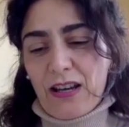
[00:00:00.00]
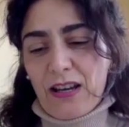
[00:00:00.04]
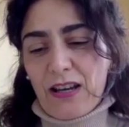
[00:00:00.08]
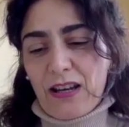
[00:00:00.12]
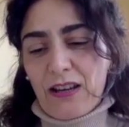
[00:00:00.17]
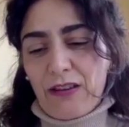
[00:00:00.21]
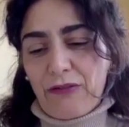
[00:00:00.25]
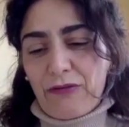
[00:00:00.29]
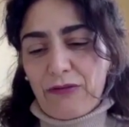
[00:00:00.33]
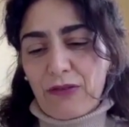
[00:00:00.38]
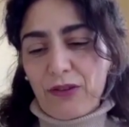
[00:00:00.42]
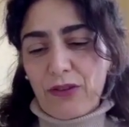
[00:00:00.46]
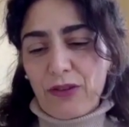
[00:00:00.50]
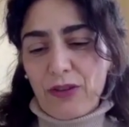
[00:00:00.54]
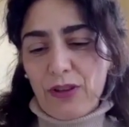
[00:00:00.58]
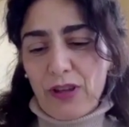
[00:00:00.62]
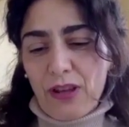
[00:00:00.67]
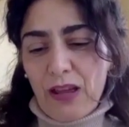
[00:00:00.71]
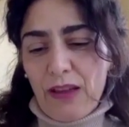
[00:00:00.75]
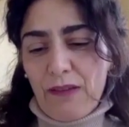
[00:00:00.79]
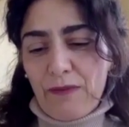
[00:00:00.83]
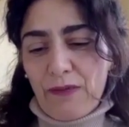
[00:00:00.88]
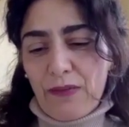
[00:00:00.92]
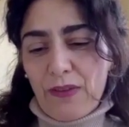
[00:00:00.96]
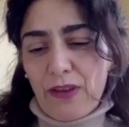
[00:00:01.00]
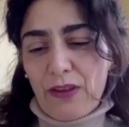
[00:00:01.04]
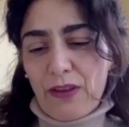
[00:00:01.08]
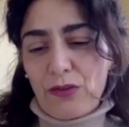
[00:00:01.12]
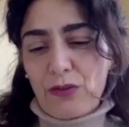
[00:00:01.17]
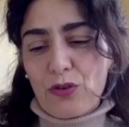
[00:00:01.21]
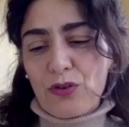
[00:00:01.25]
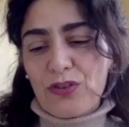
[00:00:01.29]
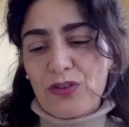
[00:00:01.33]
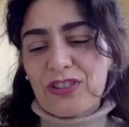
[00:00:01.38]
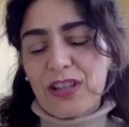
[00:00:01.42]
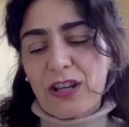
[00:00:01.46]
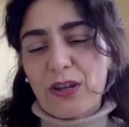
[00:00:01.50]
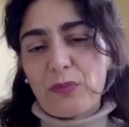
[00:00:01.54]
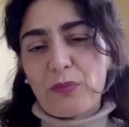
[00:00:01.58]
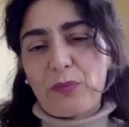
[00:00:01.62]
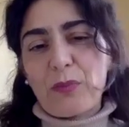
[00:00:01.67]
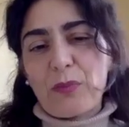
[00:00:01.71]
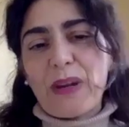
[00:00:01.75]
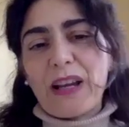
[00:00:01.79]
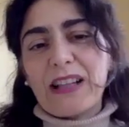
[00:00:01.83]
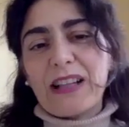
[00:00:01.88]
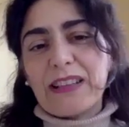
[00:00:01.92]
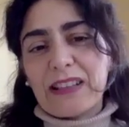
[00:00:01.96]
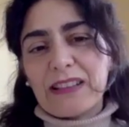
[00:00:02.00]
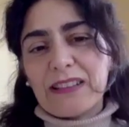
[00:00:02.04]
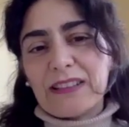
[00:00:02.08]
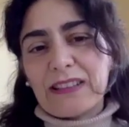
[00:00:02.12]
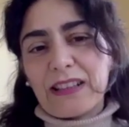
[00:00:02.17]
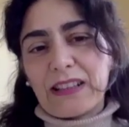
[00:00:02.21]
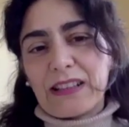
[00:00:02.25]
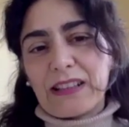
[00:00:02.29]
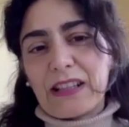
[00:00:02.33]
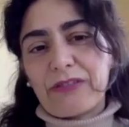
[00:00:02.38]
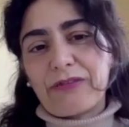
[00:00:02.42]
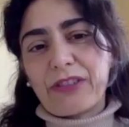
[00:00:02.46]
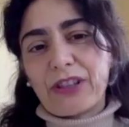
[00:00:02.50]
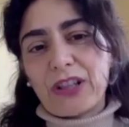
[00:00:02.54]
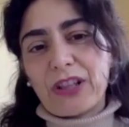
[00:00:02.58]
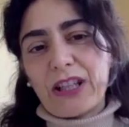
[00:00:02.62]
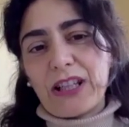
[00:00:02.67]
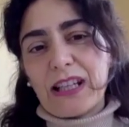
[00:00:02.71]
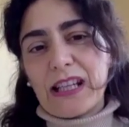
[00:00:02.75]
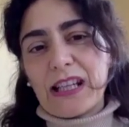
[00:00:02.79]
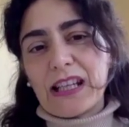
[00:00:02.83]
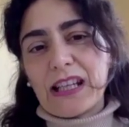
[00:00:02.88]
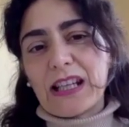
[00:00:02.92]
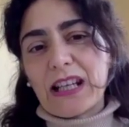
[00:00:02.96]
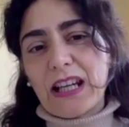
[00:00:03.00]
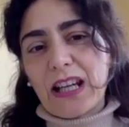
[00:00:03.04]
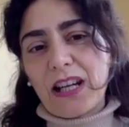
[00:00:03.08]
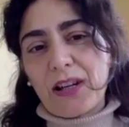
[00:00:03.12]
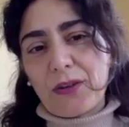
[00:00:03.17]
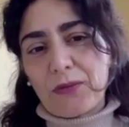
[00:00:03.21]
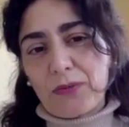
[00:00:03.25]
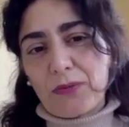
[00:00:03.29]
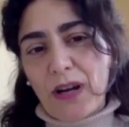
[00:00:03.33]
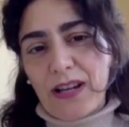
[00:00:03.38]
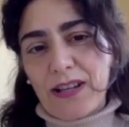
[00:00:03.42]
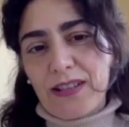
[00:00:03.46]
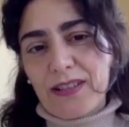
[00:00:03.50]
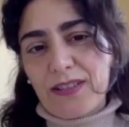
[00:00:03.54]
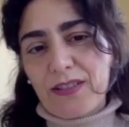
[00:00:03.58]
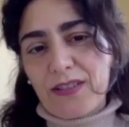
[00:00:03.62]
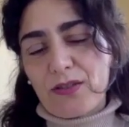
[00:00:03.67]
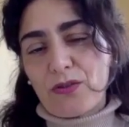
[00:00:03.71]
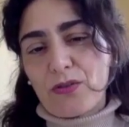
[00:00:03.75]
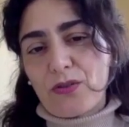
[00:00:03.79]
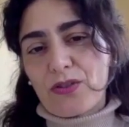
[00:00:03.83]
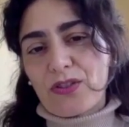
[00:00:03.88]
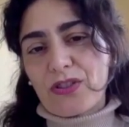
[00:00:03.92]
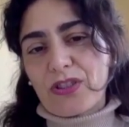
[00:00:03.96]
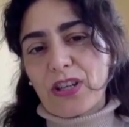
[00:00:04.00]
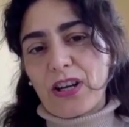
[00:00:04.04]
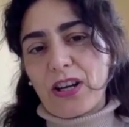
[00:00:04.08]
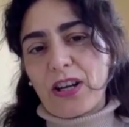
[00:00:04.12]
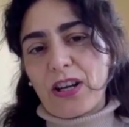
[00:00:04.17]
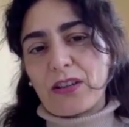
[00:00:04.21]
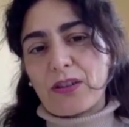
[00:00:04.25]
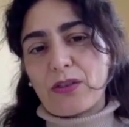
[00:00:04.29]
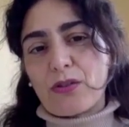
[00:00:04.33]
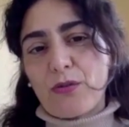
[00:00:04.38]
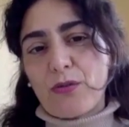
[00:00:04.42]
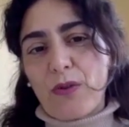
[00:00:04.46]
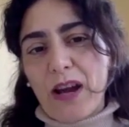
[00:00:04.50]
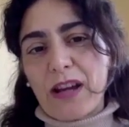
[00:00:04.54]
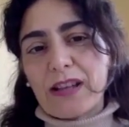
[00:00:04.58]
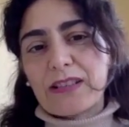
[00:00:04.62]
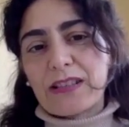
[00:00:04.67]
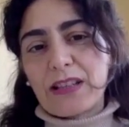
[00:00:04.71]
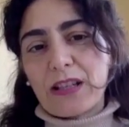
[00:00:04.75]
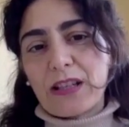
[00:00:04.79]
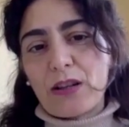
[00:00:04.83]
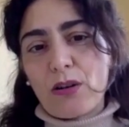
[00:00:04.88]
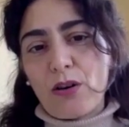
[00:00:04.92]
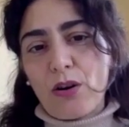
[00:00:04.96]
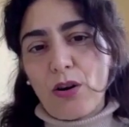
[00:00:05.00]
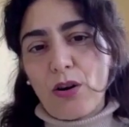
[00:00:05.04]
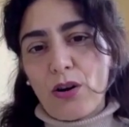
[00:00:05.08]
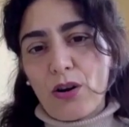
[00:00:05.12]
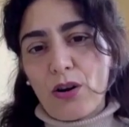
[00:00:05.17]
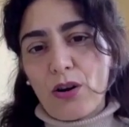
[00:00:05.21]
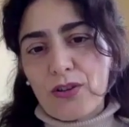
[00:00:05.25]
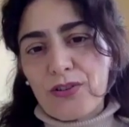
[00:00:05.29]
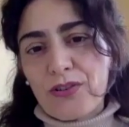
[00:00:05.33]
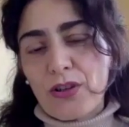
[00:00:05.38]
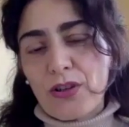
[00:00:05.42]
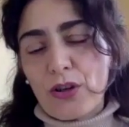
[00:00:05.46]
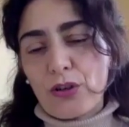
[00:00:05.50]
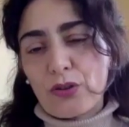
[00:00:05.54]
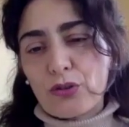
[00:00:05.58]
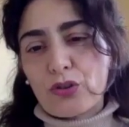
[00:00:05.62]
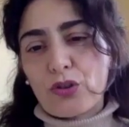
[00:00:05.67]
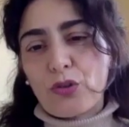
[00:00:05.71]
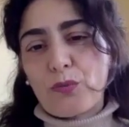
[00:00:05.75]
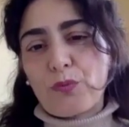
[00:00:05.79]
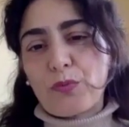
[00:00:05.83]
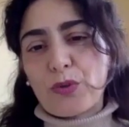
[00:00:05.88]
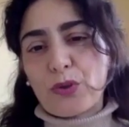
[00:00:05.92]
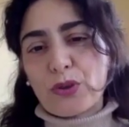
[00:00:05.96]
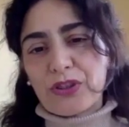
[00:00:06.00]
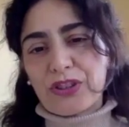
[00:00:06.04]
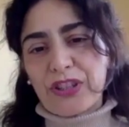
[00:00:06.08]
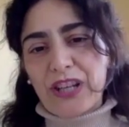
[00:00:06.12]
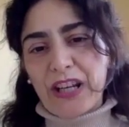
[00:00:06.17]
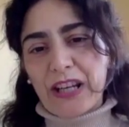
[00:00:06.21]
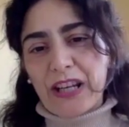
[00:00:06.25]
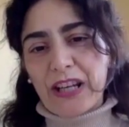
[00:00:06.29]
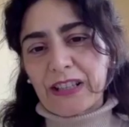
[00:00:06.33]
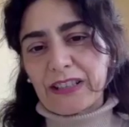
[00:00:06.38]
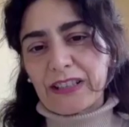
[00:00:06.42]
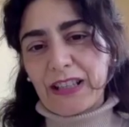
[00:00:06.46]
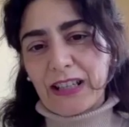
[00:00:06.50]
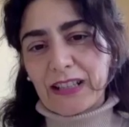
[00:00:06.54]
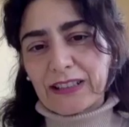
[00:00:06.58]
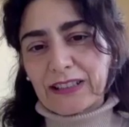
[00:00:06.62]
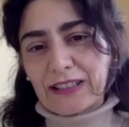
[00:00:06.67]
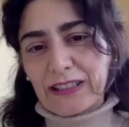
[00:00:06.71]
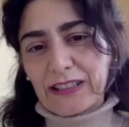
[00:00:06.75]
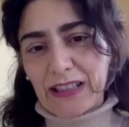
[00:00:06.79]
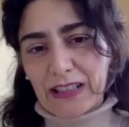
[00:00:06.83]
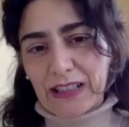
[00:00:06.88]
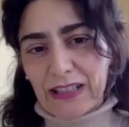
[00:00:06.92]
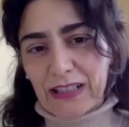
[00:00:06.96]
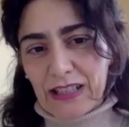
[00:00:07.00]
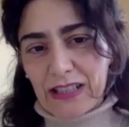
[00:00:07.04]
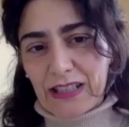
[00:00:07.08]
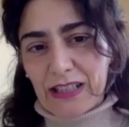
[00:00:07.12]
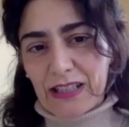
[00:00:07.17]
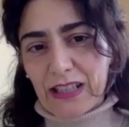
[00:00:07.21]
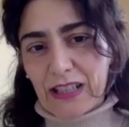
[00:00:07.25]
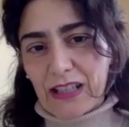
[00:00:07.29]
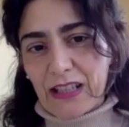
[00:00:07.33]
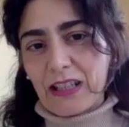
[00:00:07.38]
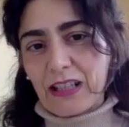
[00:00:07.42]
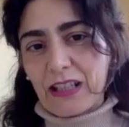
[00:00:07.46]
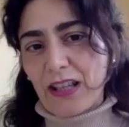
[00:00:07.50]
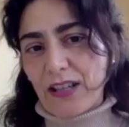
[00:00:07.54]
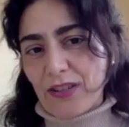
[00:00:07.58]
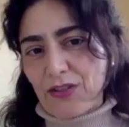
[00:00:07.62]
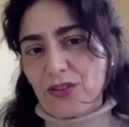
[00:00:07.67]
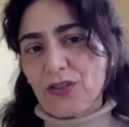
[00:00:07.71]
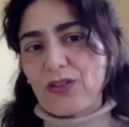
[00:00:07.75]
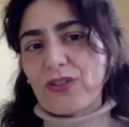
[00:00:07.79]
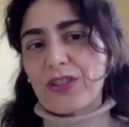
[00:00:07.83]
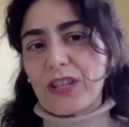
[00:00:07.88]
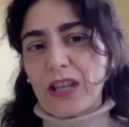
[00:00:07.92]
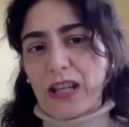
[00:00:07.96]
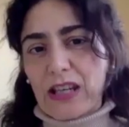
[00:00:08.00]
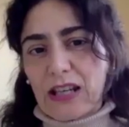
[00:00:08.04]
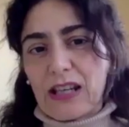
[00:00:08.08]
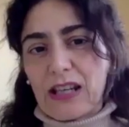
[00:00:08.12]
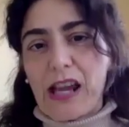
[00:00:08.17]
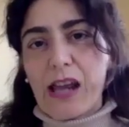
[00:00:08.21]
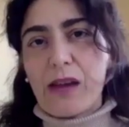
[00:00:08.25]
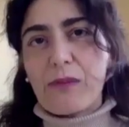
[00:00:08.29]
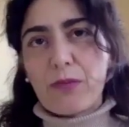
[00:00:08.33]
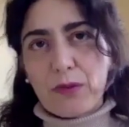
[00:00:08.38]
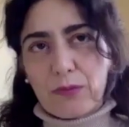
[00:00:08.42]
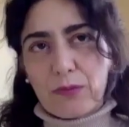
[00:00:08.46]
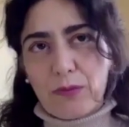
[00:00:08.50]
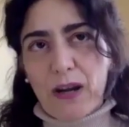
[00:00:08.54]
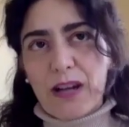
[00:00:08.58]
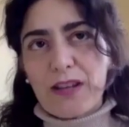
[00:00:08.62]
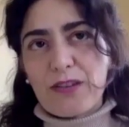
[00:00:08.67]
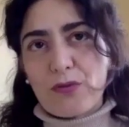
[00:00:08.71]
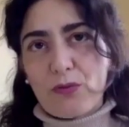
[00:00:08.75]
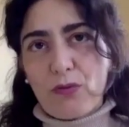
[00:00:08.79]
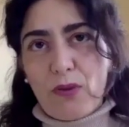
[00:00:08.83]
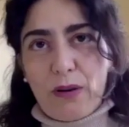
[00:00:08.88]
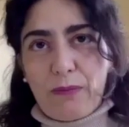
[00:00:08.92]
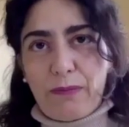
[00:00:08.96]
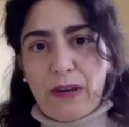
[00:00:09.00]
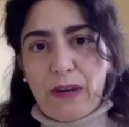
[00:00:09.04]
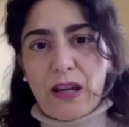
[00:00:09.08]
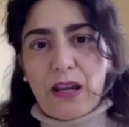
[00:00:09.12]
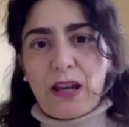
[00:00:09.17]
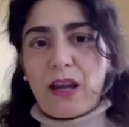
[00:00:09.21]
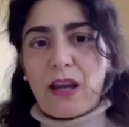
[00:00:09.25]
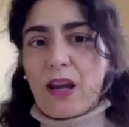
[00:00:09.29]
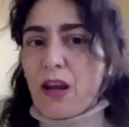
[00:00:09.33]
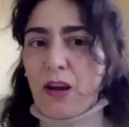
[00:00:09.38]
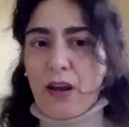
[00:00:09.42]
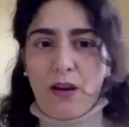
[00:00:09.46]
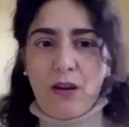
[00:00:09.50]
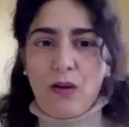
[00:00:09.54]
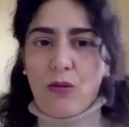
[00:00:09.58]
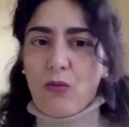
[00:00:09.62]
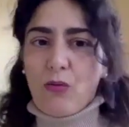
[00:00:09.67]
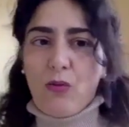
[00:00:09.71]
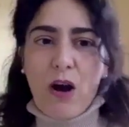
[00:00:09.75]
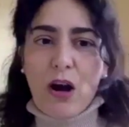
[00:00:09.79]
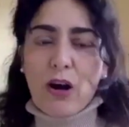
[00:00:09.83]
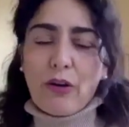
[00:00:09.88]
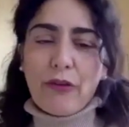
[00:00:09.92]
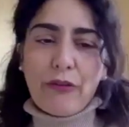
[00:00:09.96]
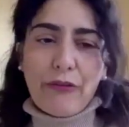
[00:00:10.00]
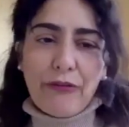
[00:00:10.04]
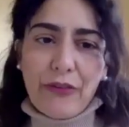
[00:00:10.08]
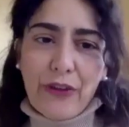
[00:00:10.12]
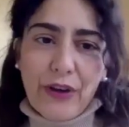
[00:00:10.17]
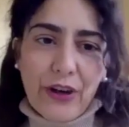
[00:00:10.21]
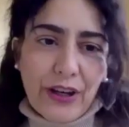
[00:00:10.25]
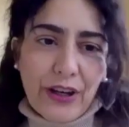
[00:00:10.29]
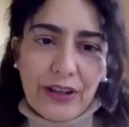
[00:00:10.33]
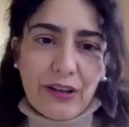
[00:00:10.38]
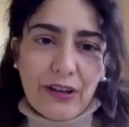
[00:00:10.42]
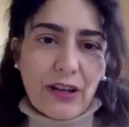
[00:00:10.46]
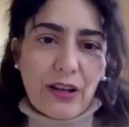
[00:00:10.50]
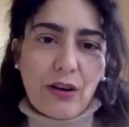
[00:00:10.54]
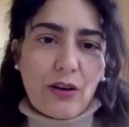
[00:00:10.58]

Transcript: if you you start building the different legal rights. You start writing laws to protect that dignity. And as you say, labor rights will be one of that.